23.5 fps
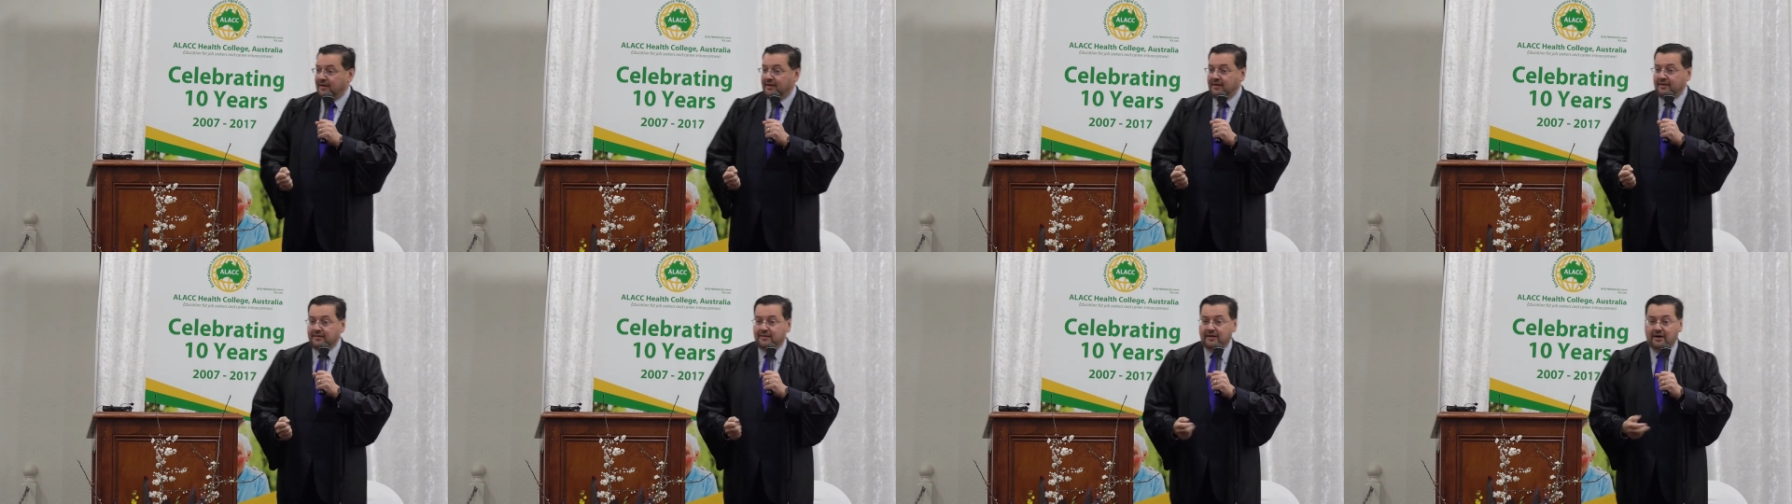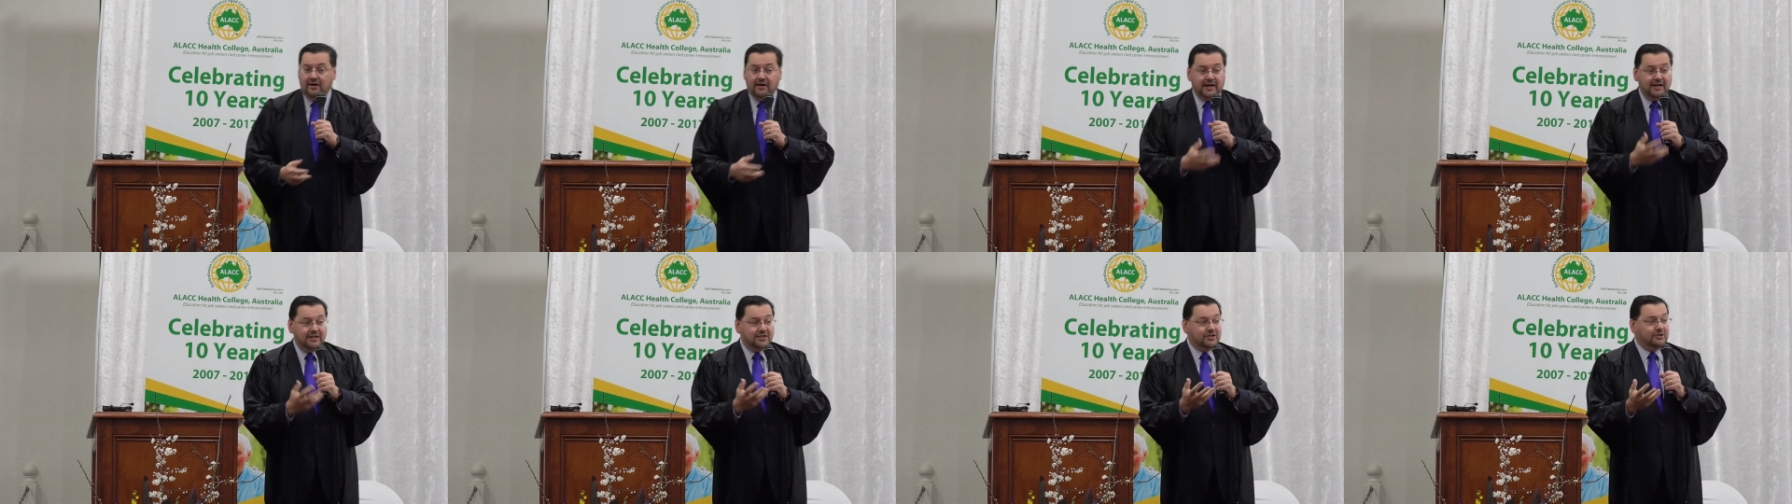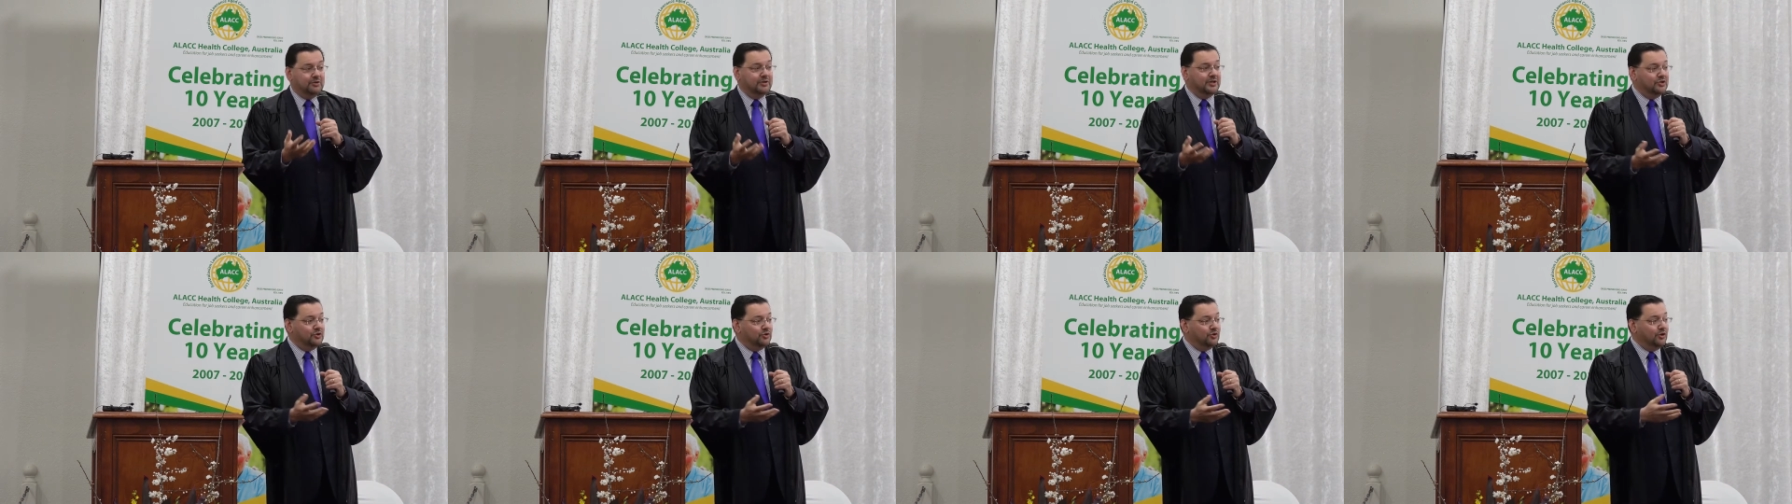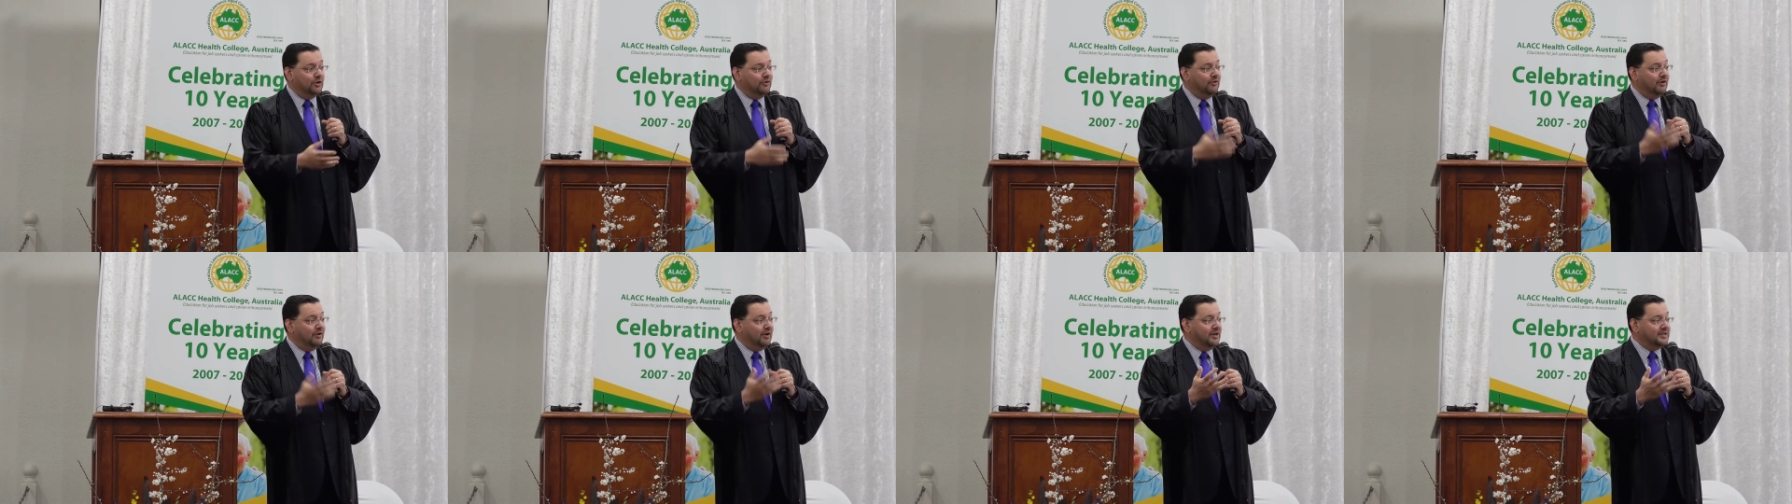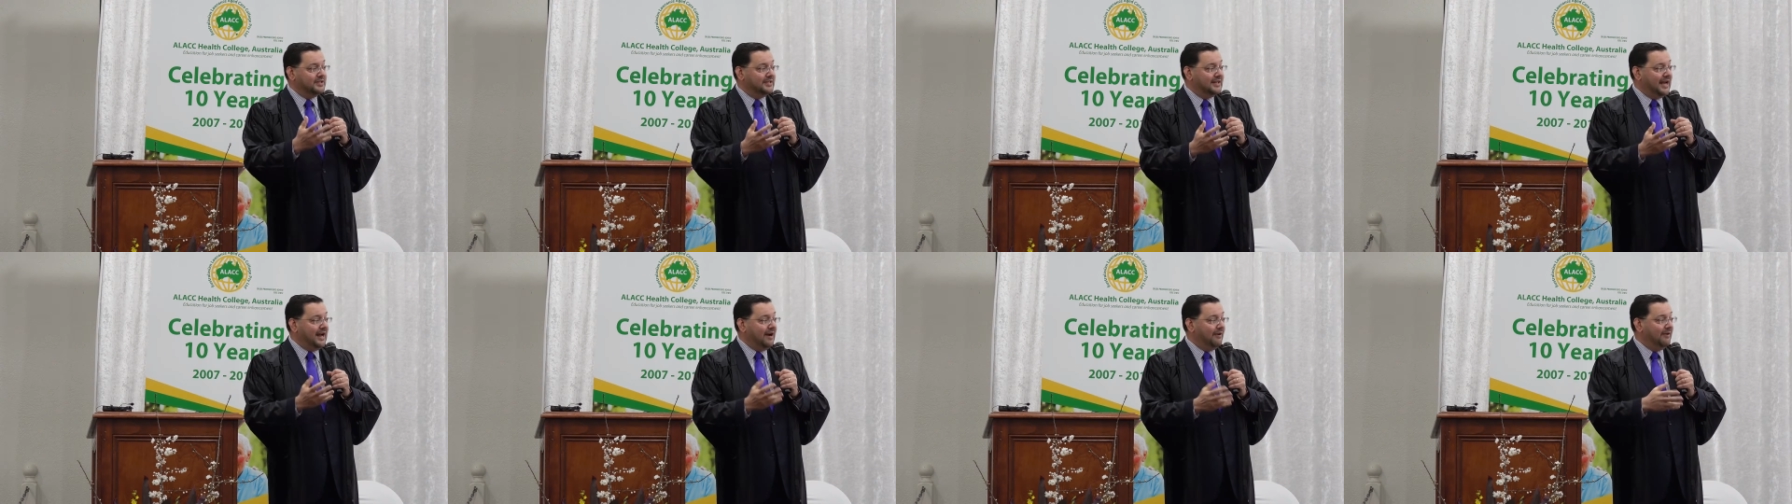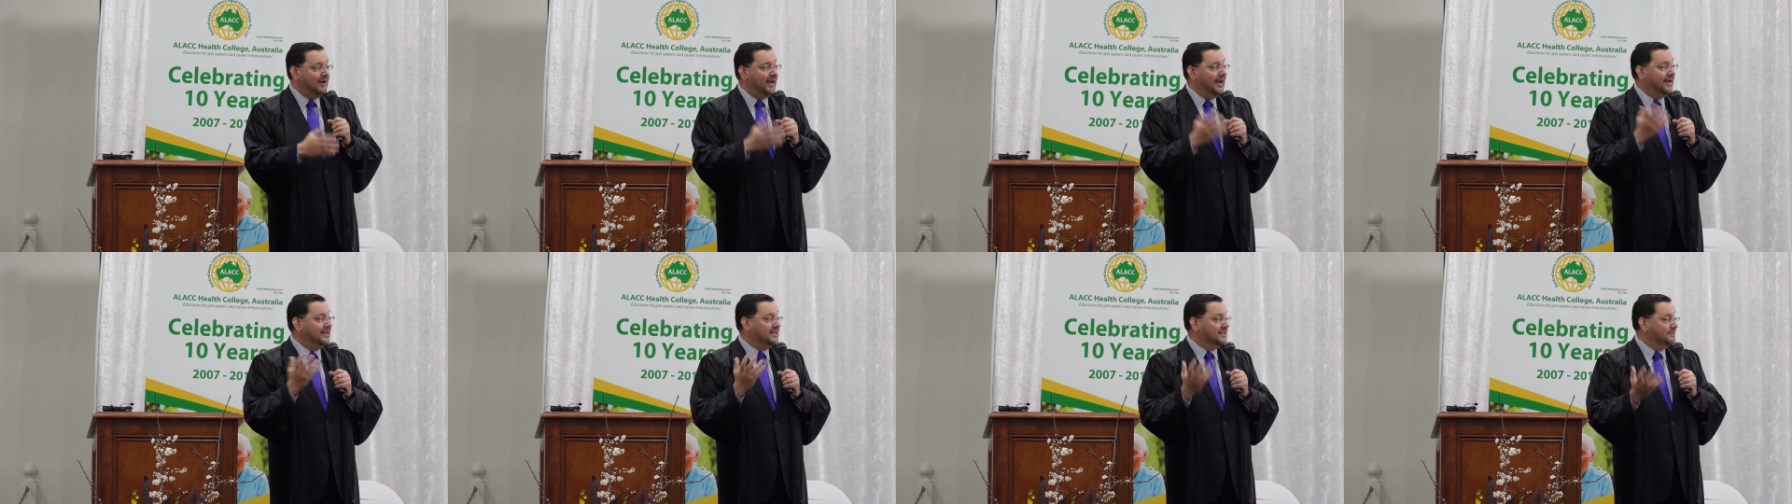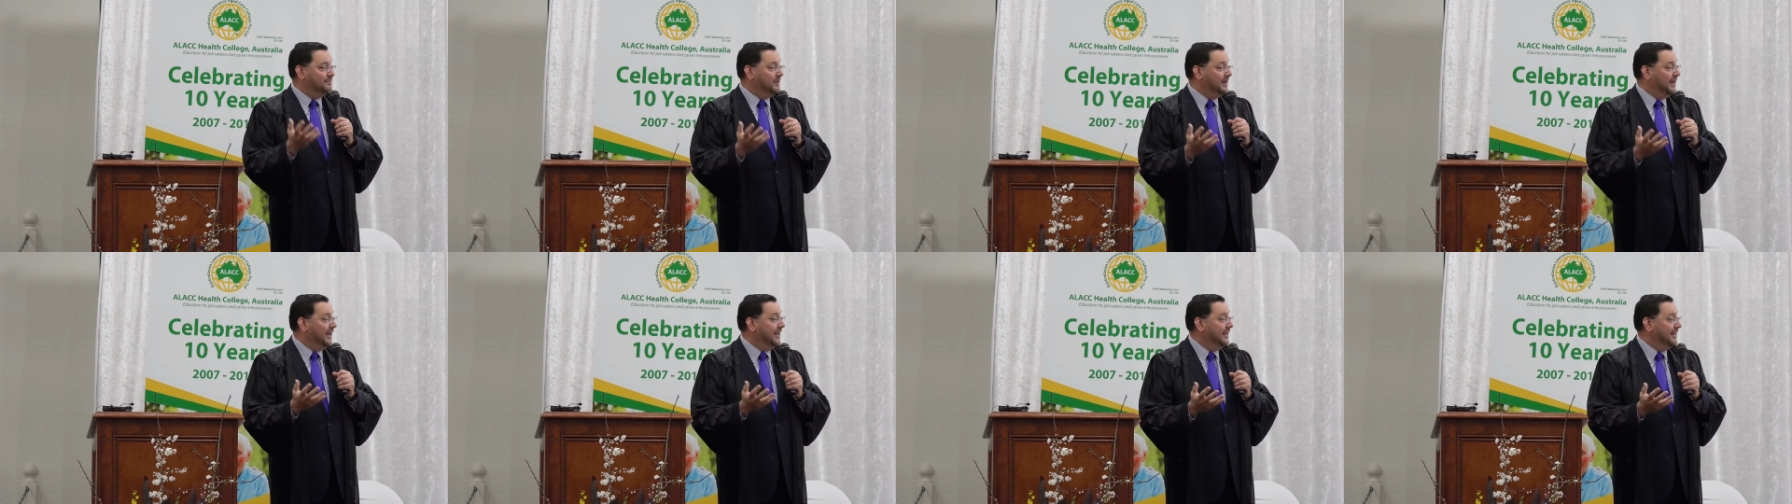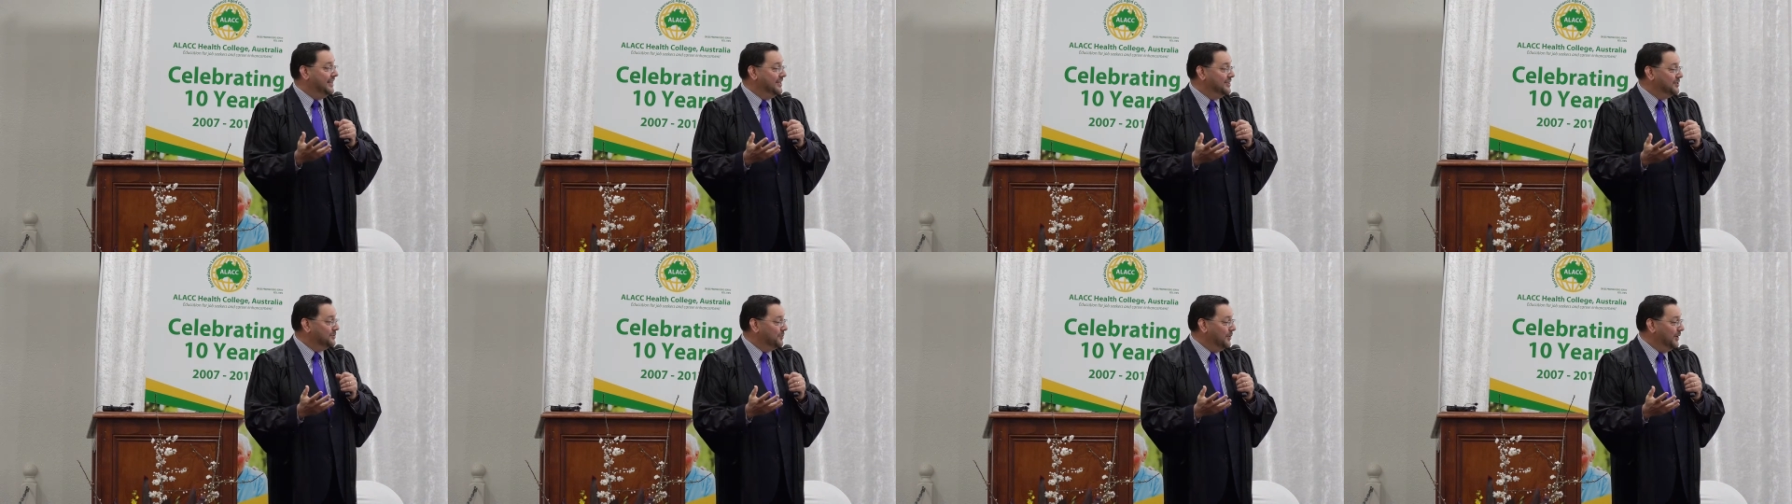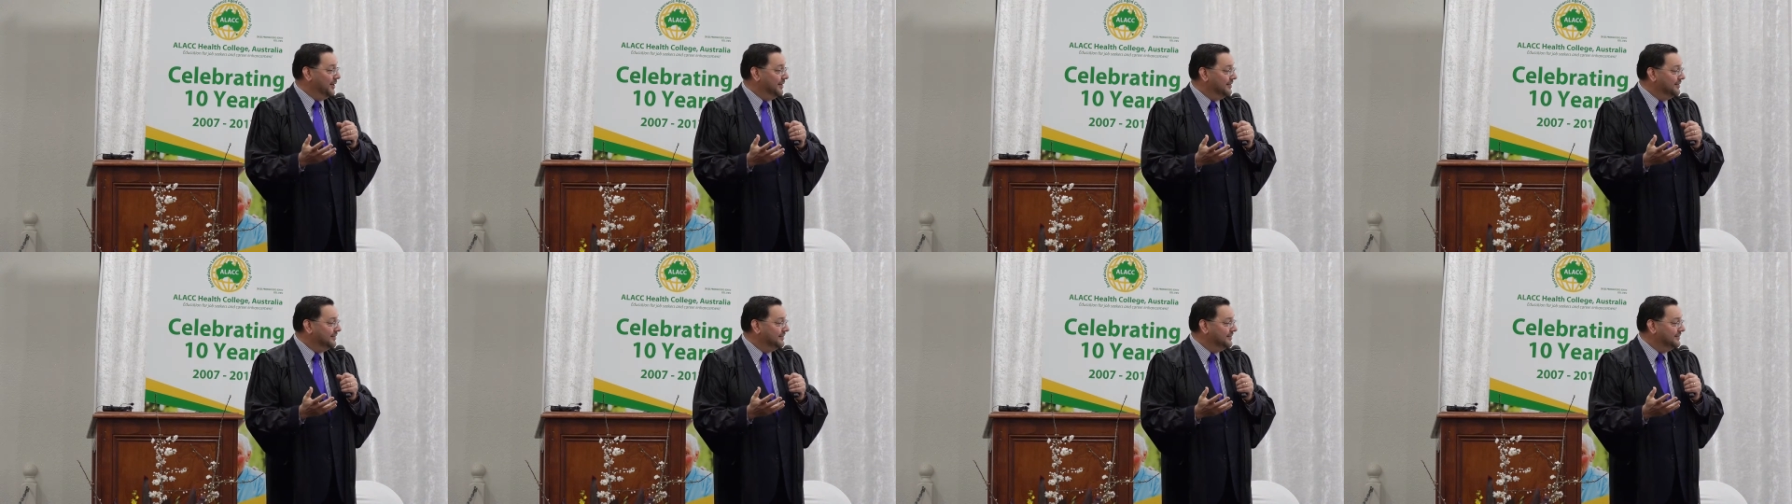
that I get to enjoy rice and curry and spaghetti as well.